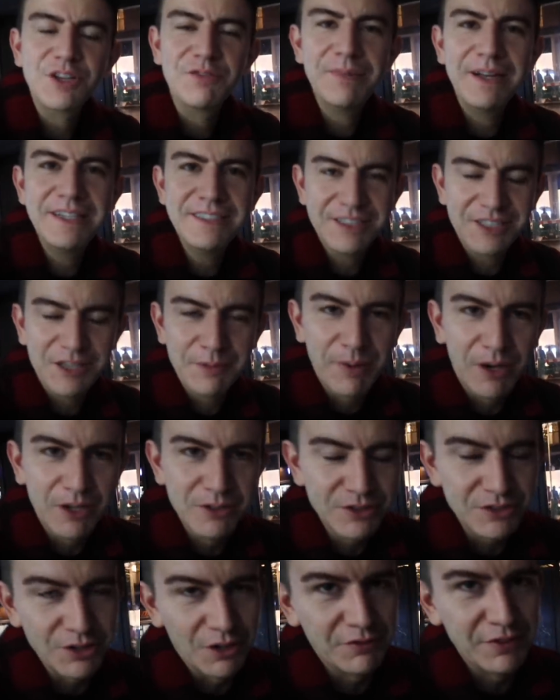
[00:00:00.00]
I've made it to the
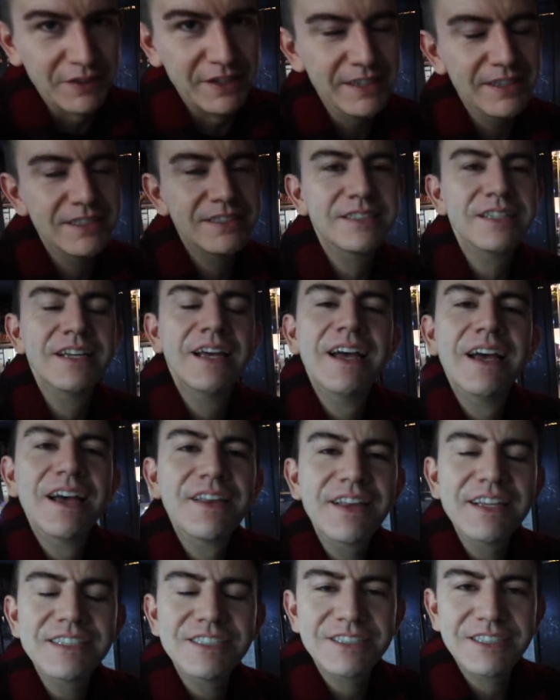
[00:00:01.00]
post office.
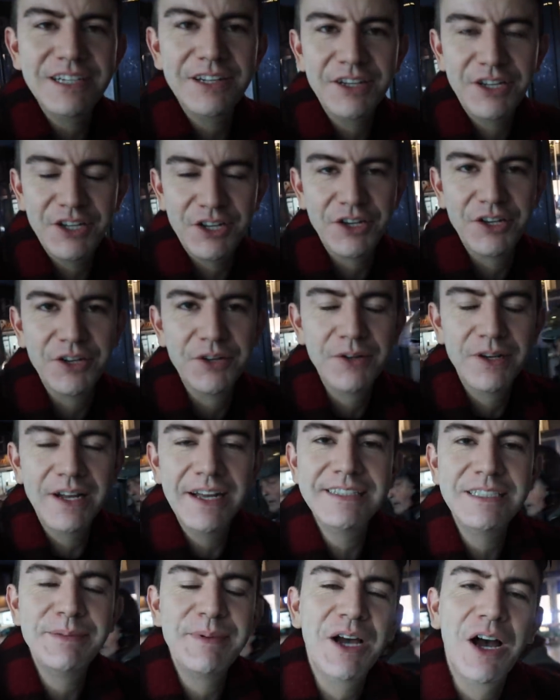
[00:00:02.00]
There's still a queue.
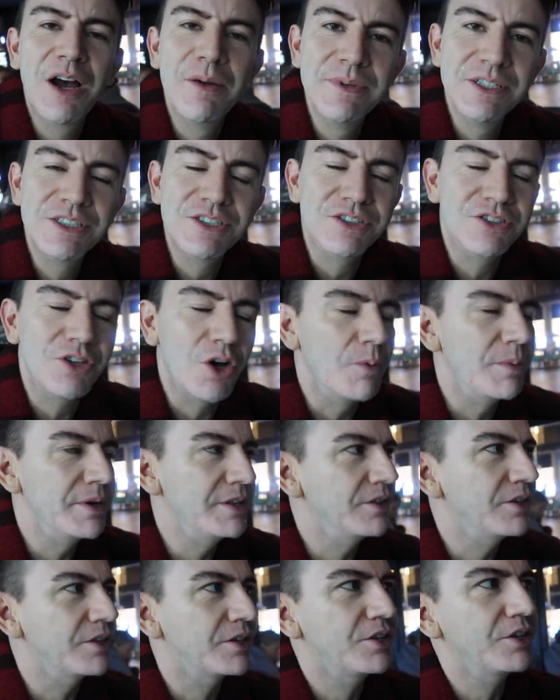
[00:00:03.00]
Lady behind me has just told me
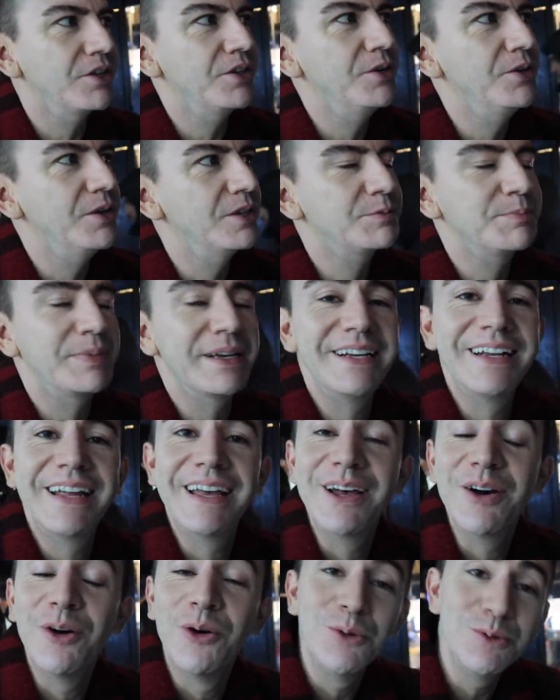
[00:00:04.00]
that the queue has been
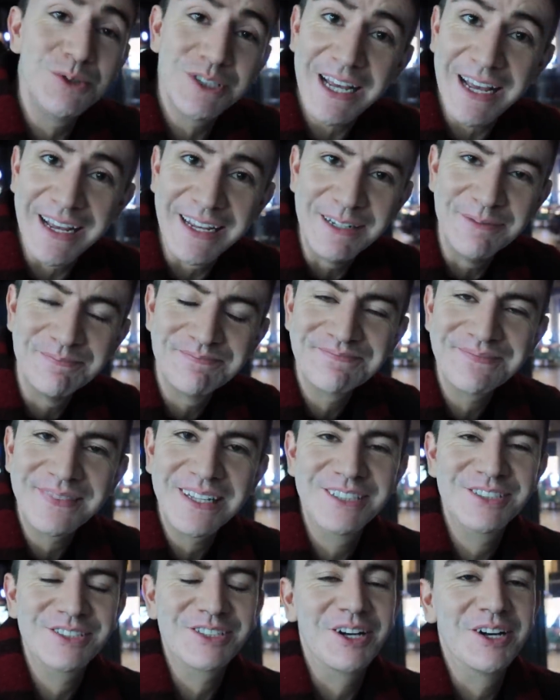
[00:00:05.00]
here all day.
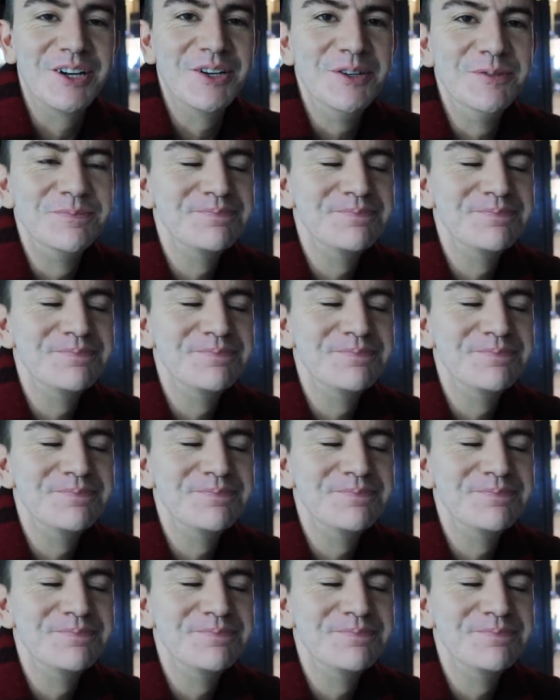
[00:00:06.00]
So